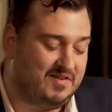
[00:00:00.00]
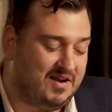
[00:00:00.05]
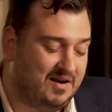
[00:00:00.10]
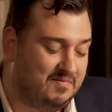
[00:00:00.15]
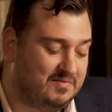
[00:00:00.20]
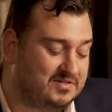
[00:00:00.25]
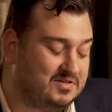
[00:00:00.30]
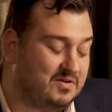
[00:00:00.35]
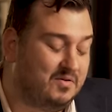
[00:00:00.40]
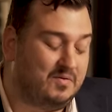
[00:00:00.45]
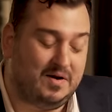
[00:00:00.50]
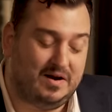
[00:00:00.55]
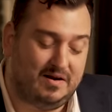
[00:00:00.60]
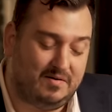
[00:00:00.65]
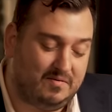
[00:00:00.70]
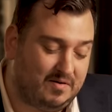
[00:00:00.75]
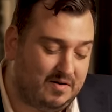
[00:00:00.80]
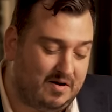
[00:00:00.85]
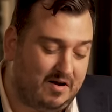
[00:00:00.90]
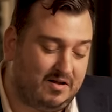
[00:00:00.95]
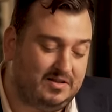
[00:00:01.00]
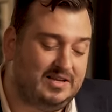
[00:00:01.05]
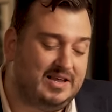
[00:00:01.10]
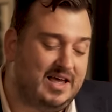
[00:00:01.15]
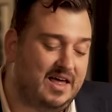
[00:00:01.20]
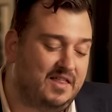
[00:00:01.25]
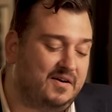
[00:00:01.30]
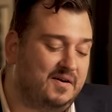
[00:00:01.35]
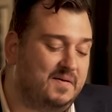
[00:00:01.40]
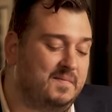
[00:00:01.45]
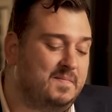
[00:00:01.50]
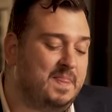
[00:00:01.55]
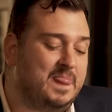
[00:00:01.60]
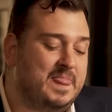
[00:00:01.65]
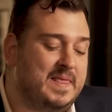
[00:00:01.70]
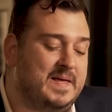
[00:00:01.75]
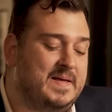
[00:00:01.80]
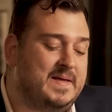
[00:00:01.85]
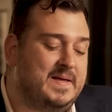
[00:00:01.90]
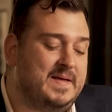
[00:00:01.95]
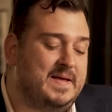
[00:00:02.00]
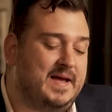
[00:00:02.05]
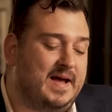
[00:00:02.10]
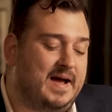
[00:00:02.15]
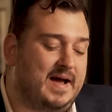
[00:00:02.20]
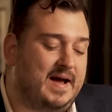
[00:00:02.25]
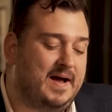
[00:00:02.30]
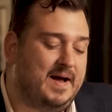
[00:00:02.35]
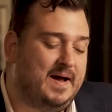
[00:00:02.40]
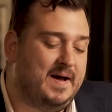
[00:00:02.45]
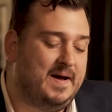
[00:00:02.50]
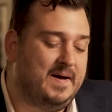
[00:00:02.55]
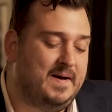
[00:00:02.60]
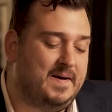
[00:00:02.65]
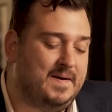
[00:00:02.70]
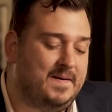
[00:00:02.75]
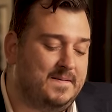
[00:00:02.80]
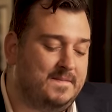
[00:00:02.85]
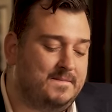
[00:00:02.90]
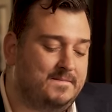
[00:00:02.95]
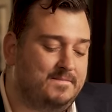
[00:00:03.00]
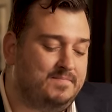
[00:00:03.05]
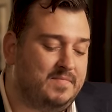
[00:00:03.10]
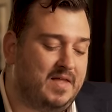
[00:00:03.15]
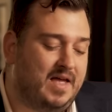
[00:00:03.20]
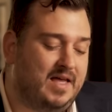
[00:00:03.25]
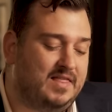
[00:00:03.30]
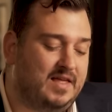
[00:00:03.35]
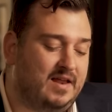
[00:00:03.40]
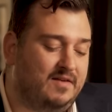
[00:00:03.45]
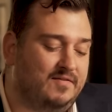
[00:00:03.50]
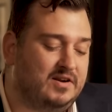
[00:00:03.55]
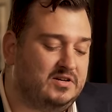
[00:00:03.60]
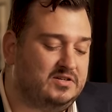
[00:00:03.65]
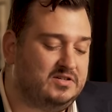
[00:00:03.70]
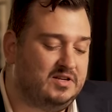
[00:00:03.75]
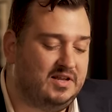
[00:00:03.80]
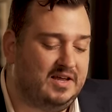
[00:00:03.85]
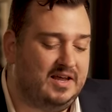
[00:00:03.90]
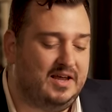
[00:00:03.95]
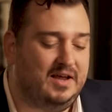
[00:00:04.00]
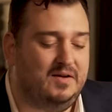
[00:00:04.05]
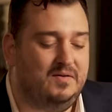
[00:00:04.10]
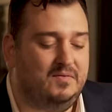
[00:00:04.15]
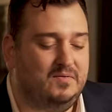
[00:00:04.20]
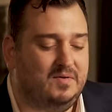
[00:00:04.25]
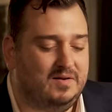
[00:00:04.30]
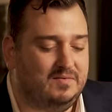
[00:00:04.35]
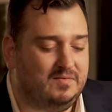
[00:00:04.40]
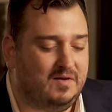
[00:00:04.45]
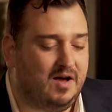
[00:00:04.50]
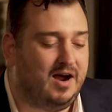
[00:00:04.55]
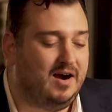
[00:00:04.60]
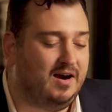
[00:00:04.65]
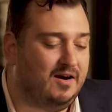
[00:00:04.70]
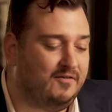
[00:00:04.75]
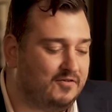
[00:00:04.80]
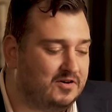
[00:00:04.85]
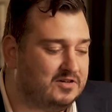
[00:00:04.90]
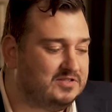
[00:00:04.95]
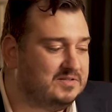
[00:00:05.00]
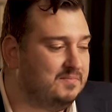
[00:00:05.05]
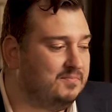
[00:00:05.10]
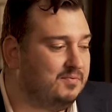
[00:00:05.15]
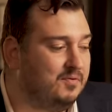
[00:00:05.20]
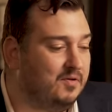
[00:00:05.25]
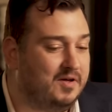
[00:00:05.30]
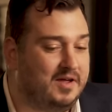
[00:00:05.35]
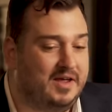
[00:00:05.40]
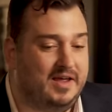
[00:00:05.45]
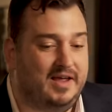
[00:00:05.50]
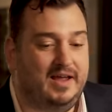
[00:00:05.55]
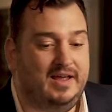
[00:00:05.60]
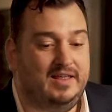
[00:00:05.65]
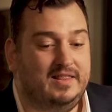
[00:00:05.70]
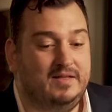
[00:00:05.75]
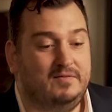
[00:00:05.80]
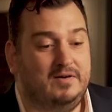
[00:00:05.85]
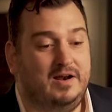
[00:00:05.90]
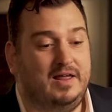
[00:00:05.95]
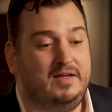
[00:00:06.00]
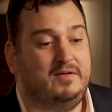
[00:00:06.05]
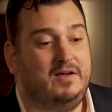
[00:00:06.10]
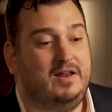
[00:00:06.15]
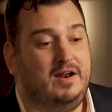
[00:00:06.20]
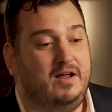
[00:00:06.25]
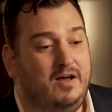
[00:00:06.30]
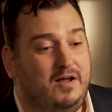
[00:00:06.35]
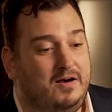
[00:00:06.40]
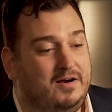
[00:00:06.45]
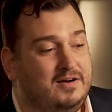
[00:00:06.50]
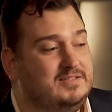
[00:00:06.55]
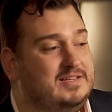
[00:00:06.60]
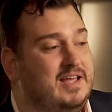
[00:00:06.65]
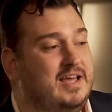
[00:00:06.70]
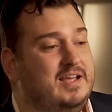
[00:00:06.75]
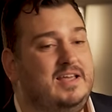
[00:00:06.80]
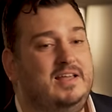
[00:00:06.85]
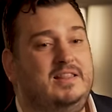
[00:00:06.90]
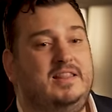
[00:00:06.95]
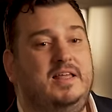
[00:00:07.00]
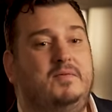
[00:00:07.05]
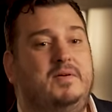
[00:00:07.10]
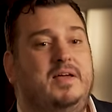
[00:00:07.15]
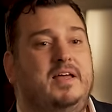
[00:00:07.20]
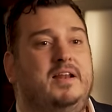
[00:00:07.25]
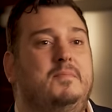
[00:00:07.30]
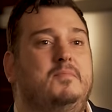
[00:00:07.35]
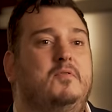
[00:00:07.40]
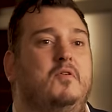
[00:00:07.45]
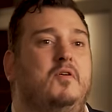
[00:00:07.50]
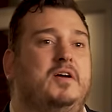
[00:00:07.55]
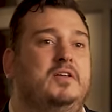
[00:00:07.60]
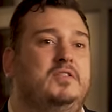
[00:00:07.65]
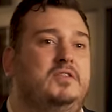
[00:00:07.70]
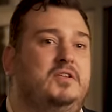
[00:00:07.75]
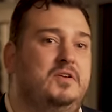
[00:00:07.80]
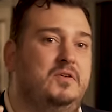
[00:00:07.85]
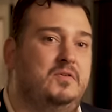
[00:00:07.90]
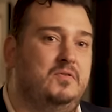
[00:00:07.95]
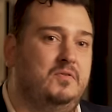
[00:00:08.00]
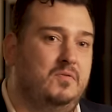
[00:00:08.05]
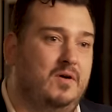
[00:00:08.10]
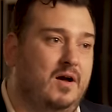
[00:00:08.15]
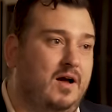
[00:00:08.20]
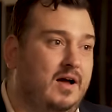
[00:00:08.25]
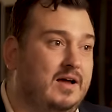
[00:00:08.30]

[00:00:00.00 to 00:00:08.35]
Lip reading: incredible. So we're all together. And then eventually we hire our first employee, and then we're like, we're gonna hire a second, then we end up going to